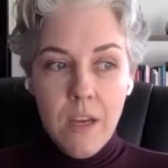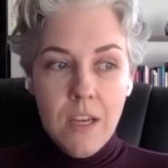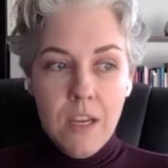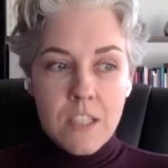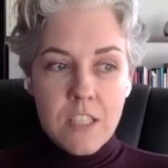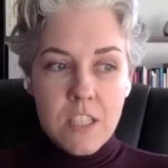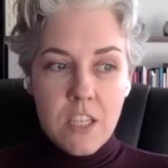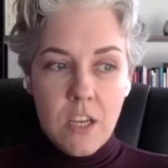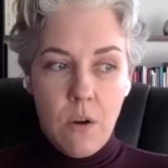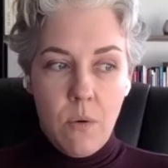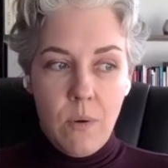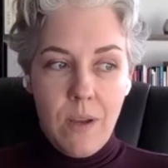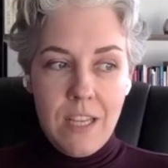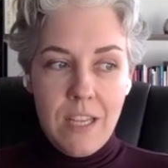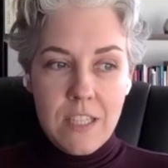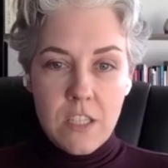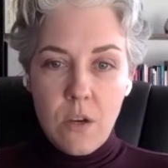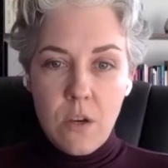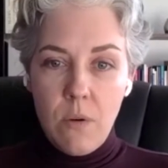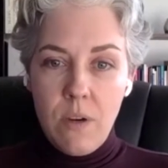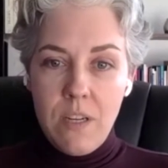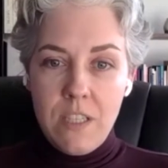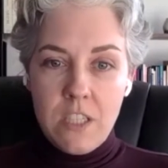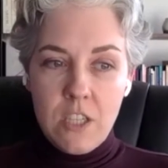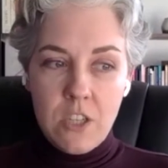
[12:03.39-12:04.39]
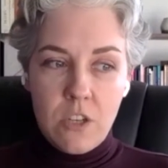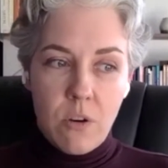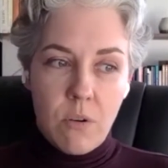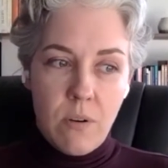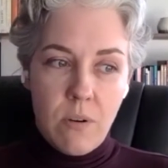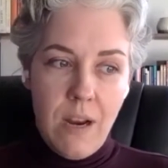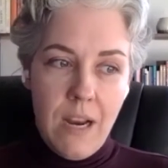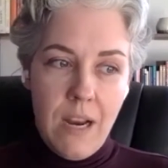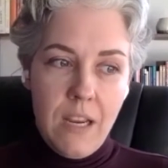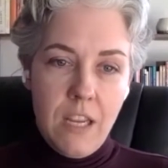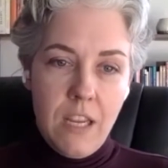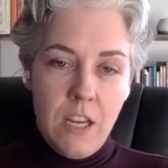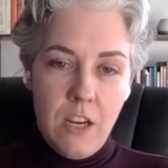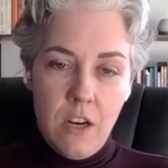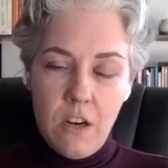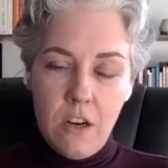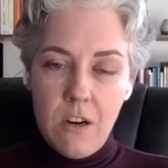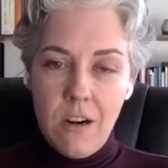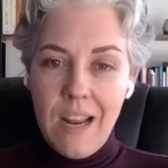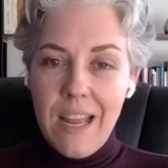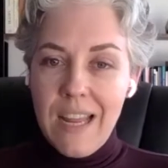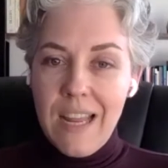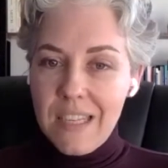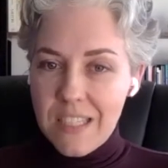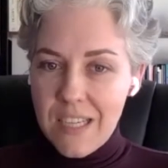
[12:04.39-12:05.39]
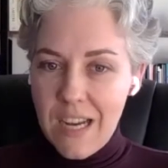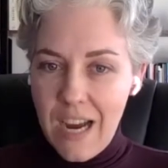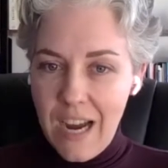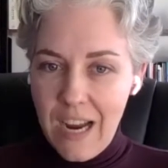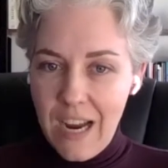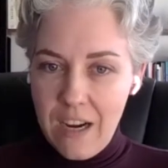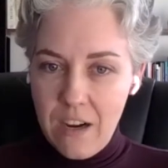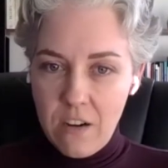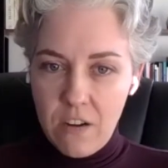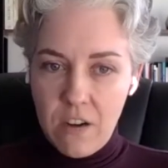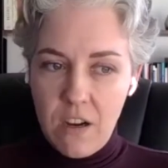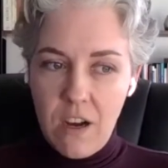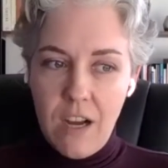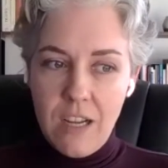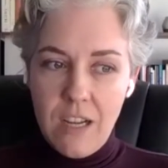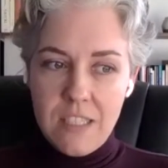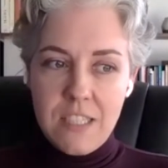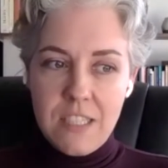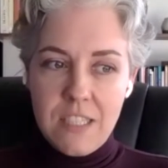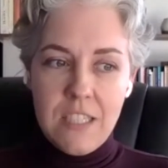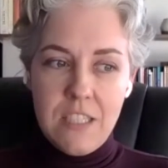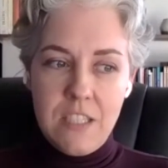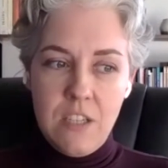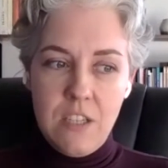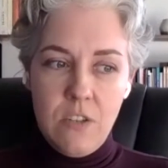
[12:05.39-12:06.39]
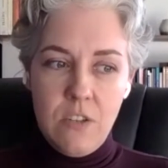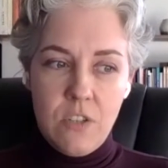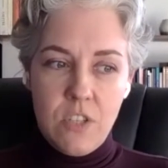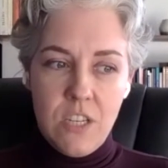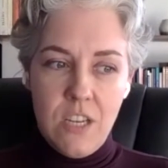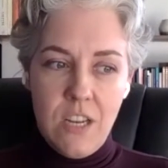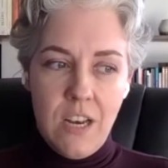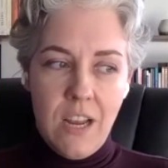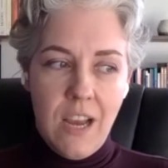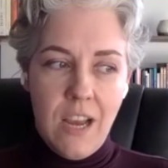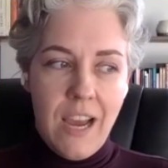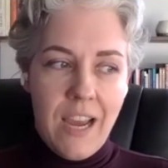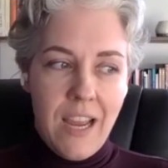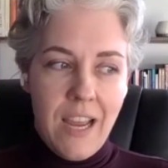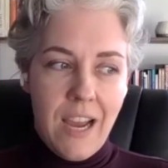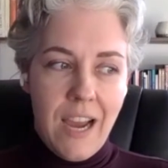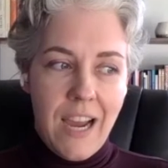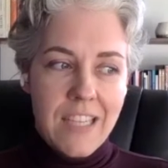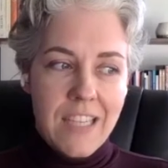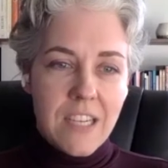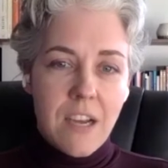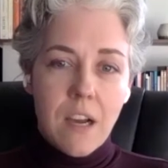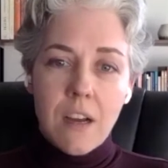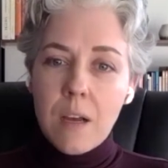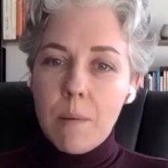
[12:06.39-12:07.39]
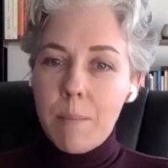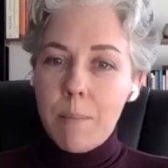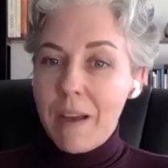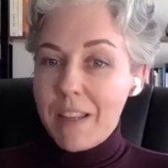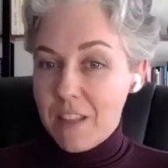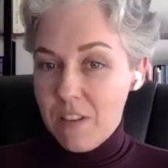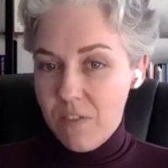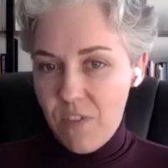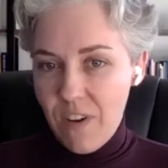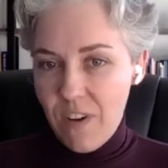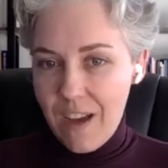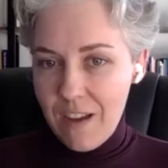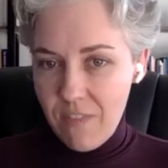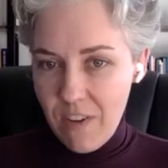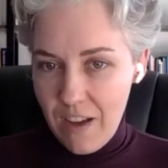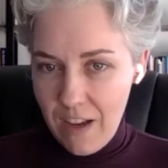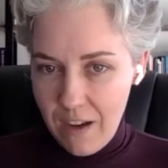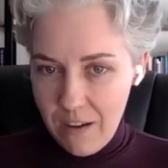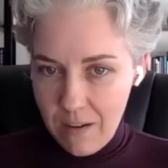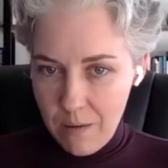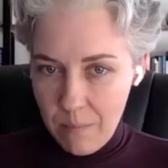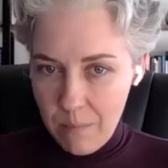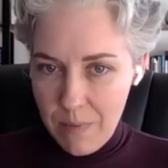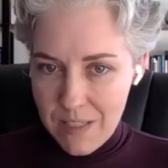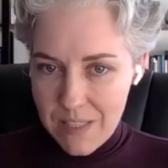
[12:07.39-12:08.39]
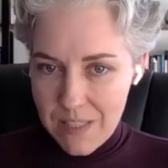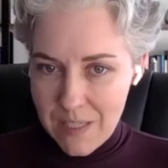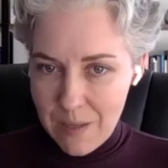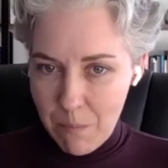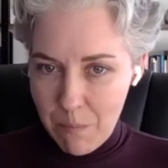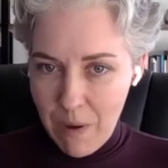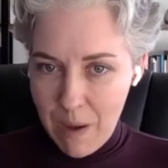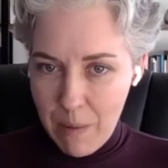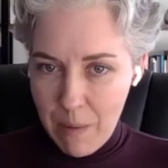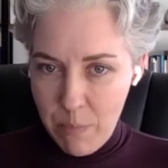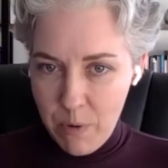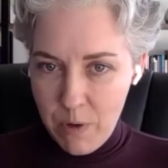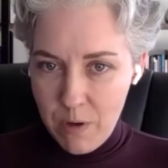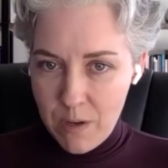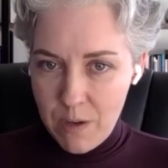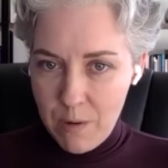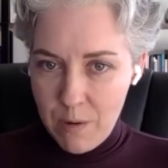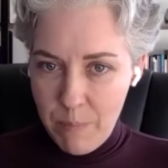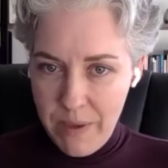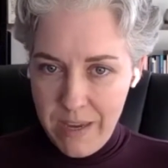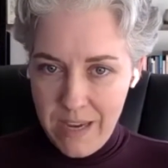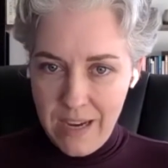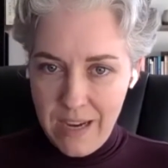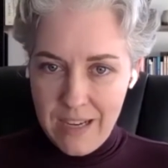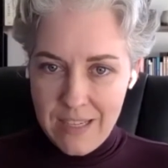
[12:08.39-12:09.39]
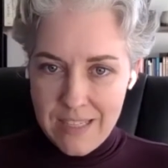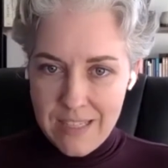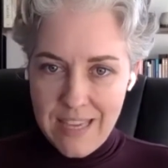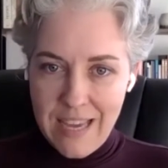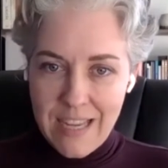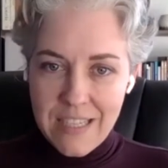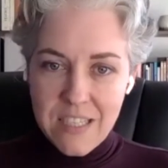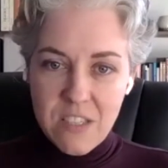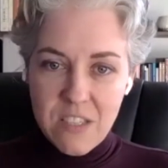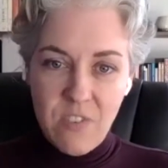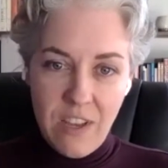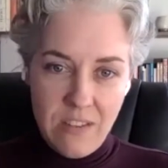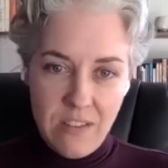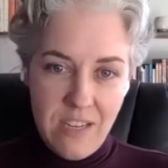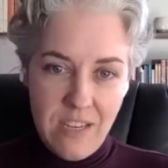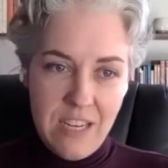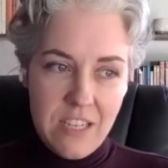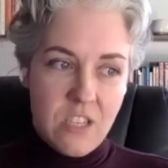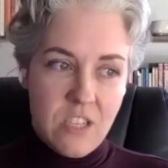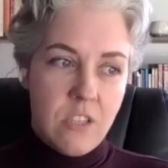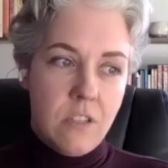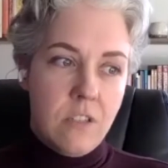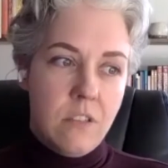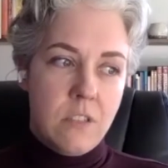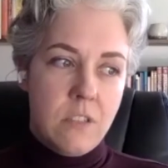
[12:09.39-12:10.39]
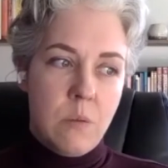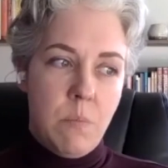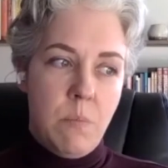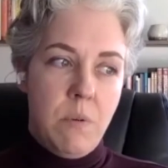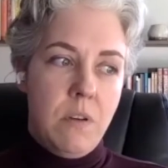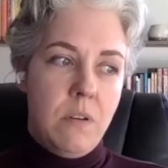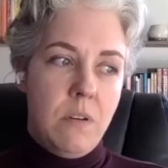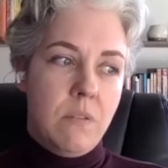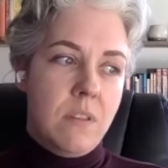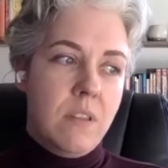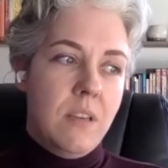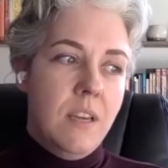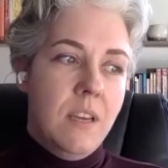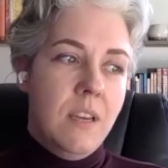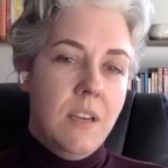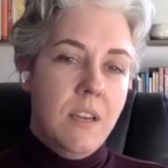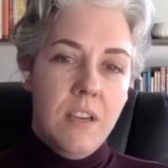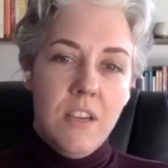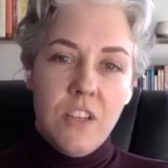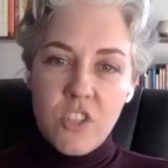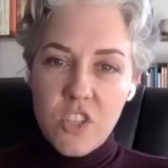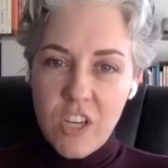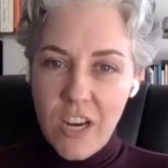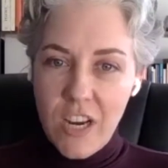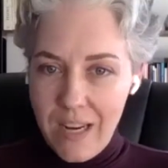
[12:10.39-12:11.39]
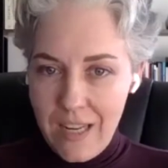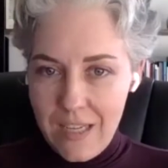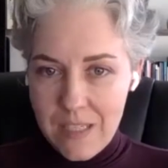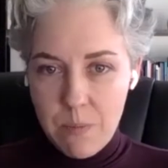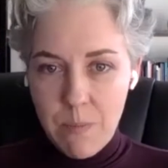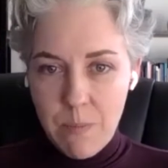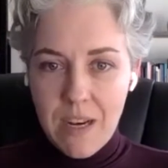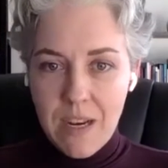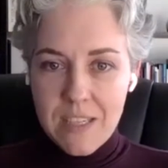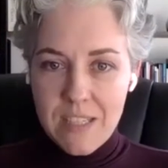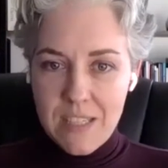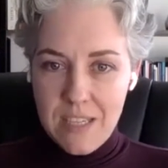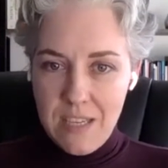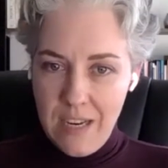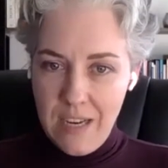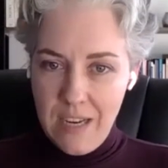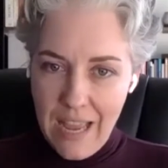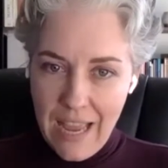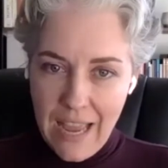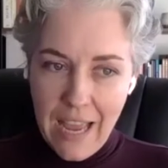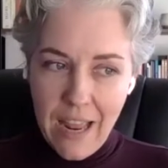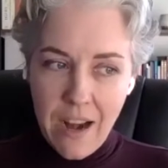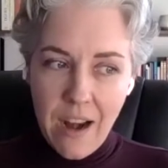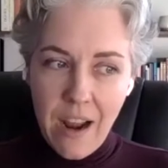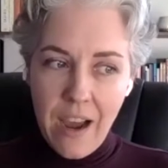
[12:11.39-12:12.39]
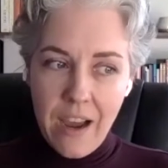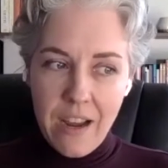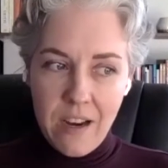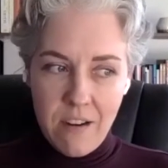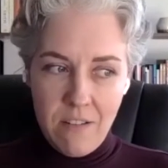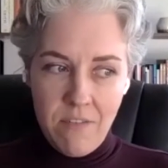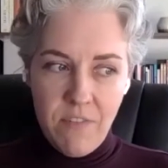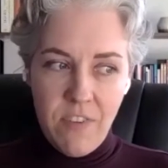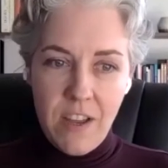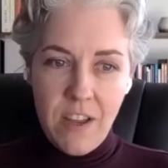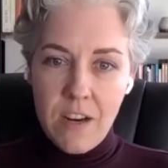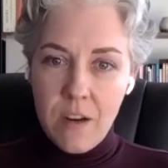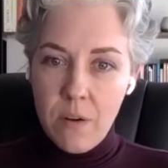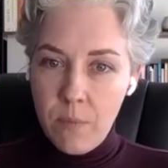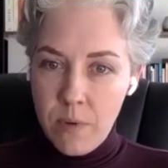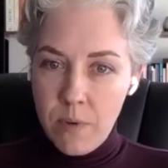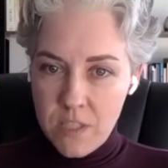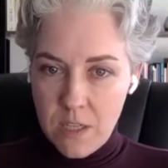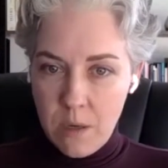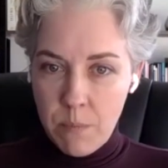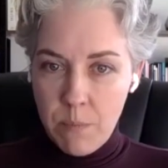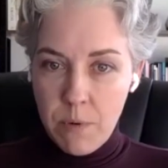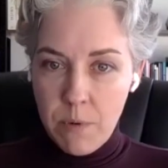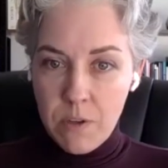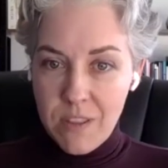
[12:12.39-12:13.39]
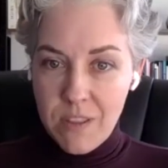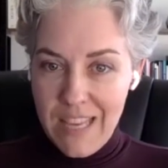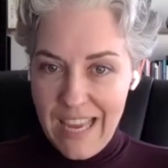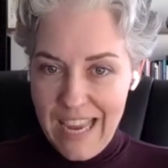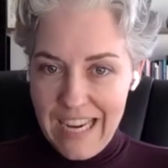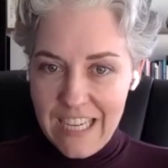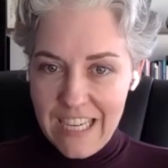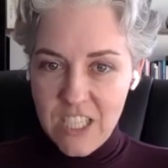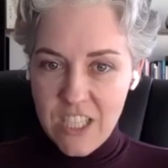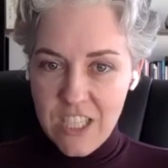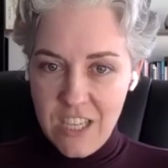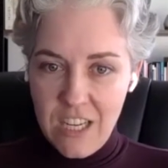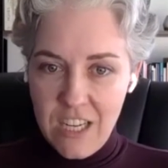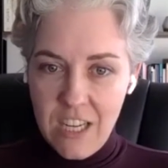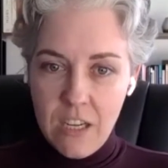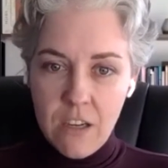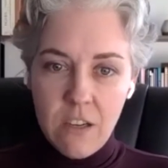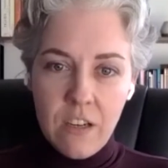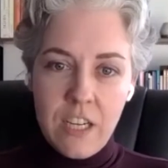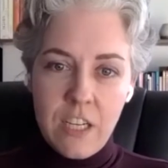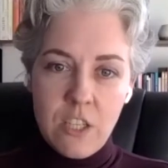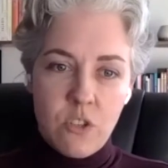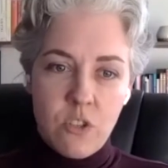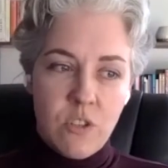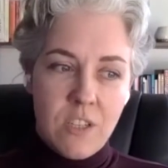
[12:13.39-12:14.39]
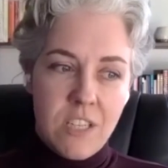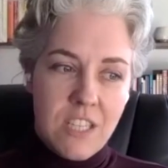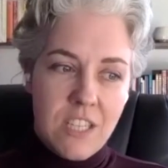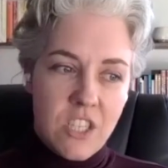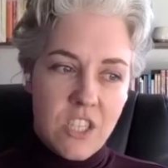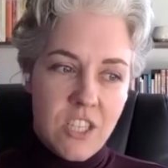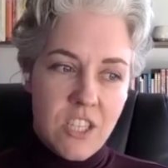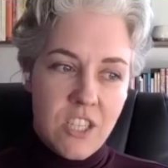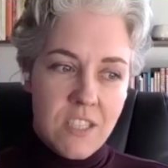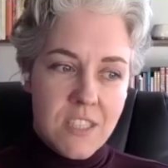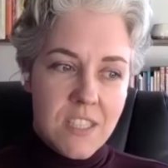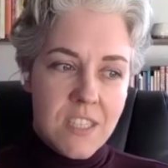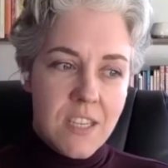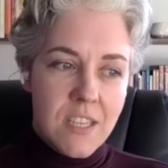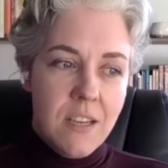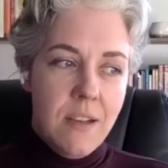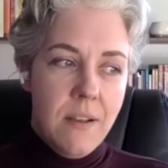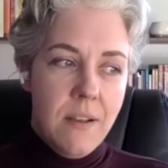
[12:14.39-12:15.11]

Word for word: So it's going to create your entire constitution. I, I talk about the five elements in my book because that's foundational to both Chinese medicine and Ayurveda, which are both ancient healing traditions.